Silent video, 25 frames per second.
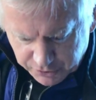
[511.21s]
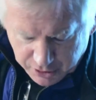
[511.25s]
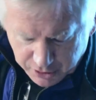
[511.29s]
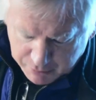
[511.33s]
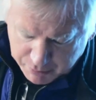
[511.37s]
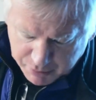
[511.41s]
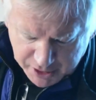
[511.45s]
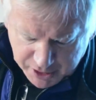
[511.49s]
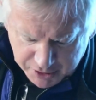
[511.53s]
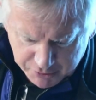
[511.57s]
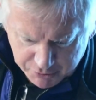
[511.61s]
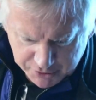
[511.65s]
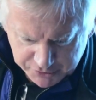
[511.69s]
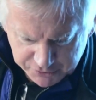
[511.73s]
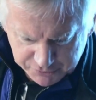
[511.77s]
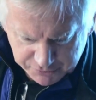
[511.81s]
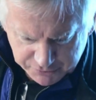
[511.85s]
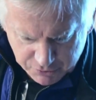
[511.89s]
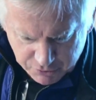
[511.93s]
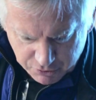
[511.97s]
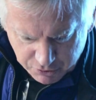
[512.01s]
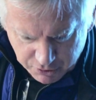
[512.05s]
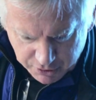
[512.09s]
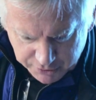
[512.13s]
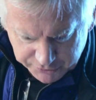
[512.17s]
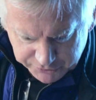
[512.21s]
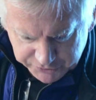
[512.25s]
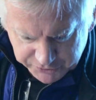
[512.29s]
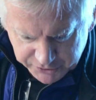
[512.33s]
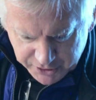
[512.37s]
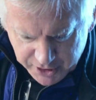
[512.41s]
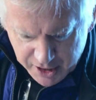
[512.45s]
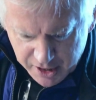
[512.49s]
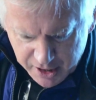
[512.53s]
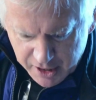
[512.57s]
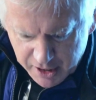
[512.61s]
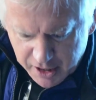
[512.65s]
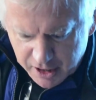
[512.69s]
Uh, bikeways, of course,
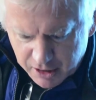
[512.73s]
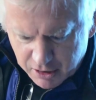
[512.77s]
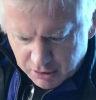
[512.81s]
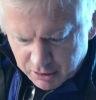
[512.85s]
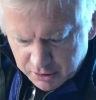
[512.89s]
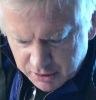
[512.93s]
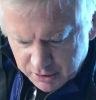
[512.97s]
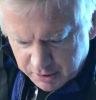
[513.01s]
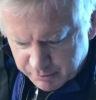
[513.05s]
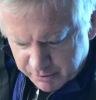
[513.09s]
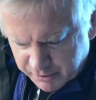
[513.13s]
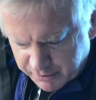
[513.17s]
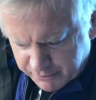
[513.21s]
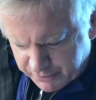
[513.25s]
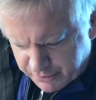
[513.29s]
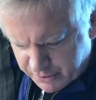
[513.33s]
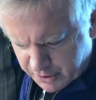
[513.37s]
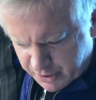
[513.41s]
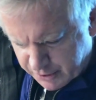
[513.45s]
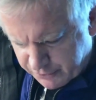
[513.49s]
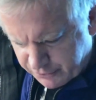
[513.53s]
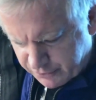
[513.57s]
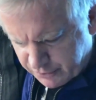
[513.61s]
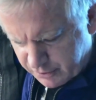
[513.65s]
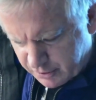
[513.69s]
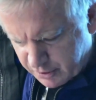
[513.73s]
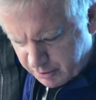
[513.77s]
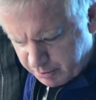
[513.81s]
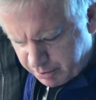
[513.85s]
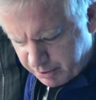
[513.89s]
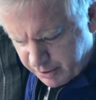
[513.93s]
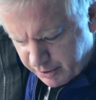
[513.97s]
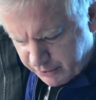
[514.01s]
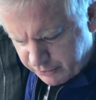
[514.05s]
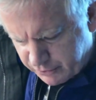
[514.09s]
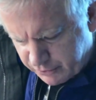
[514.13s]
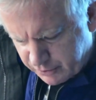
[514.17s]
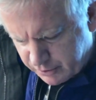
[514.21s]
and a whole number of things that they're
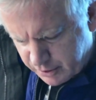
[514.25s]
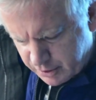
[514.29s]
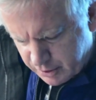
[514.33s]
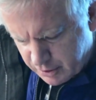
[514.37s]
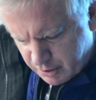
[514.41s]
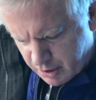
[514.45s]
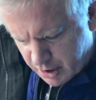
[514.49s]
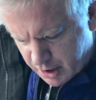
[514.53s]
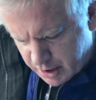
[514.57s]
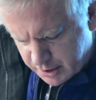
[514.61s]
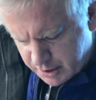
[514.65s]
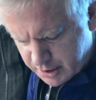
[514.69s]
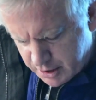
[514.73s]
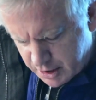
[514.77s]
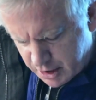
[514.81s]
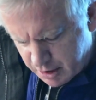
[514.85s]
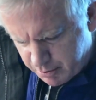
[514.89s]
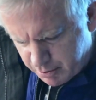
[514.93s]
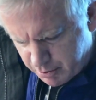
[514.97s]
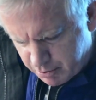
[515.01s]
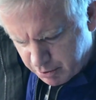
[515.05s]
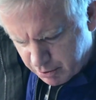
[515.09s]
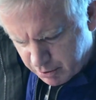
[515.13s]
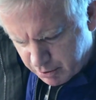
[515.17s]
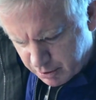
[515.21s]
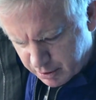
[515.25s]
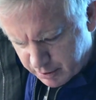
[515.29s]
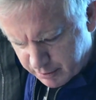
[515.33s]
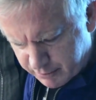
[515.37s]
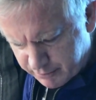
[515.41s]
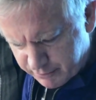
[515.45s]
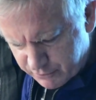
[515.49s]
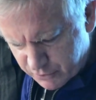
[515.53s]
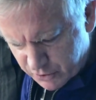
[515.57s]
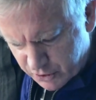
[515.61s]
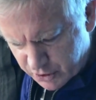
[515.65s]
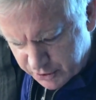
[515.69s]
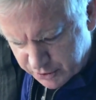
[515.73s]
presently not capable
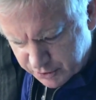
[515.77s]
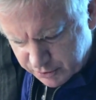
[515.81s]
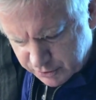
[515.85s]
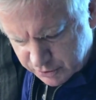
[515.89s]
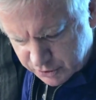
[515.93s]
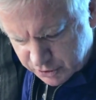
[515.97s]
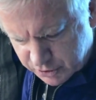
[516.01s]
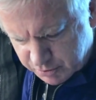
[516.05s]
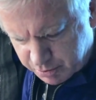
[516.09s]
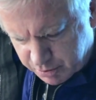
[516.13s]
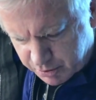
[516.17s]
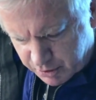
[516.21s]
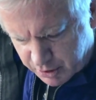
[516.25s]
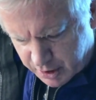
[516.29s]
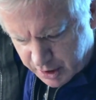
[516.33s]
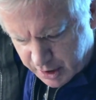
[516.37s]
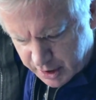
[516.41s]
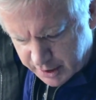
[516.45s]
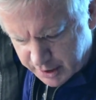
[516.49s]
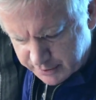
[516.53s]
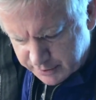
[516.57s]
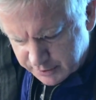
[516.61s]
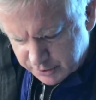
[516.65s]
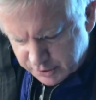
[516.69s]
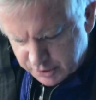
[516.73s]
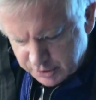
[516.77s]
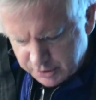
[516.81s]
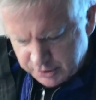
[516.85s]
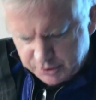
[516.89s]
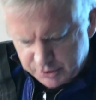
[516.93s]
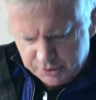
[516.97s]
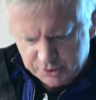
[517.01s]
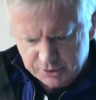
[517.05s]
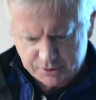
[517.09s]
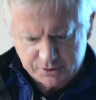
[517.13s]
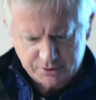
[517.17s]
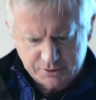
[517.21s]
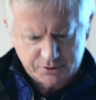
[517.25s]
of uh, supplying
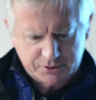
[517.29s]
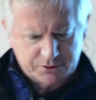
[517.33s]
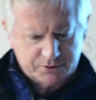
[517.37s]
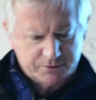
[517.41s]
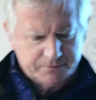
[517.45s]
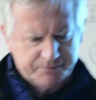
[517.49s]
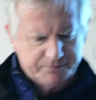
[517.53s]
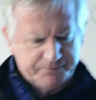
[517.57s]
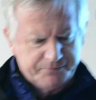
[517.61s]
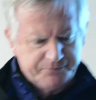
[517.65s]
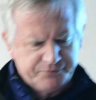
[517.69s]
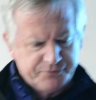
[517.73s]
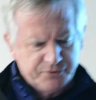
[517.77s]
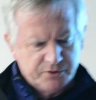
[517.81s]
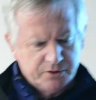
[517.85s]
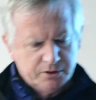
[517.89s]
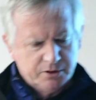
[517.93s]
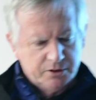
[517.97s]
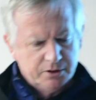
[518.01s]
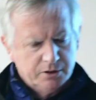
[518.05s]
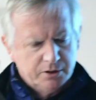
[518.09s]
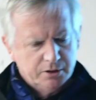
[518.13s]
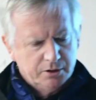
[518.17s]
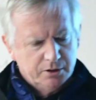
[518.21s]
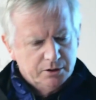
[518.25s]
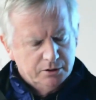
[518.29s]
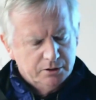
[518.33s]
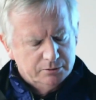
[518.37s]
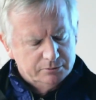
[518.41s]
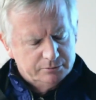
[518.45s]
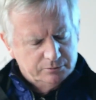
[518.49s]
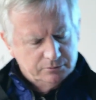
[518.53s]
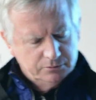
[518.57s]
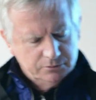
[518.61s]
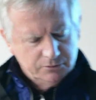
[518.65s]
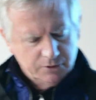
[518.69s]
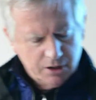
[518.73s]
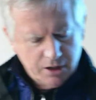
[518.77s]
citizens
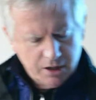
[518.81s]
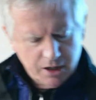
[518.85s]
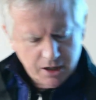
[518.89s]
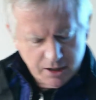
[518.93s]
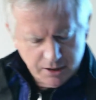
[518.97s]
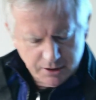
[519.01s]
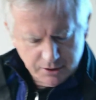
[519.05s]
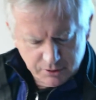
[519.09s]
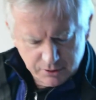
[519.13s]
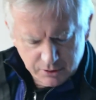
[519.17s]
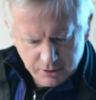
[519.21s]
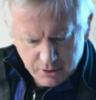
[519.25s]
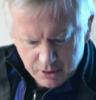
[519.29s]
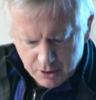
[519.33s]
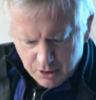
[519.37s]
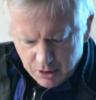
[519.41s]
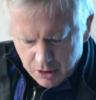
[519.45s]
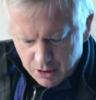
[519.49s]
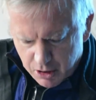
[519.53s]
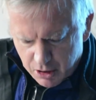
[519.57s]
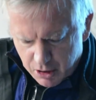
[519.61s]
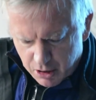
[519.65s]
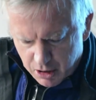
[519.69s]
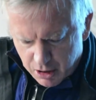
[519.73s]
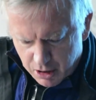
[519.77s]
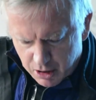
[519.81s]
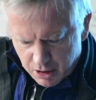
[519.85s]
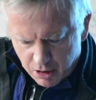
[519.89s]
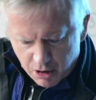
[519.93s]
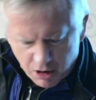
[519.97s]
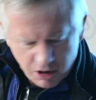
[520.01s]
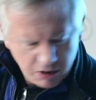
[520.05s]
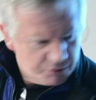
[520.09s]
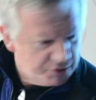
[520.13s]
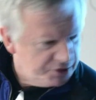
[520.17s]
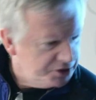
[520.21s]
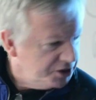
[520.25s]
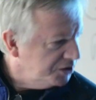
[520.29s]
and uh,
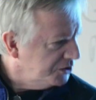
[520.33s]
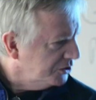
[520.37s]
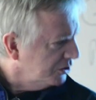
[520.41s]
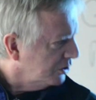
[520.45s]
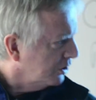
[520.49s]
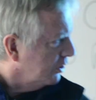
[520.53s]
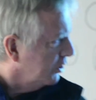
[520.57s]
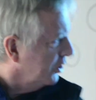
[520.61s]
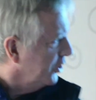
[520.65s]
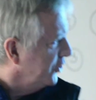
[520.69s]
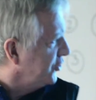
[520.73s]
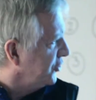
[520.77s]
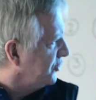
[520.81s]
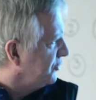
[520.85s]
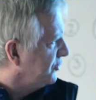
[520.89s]
all within the larger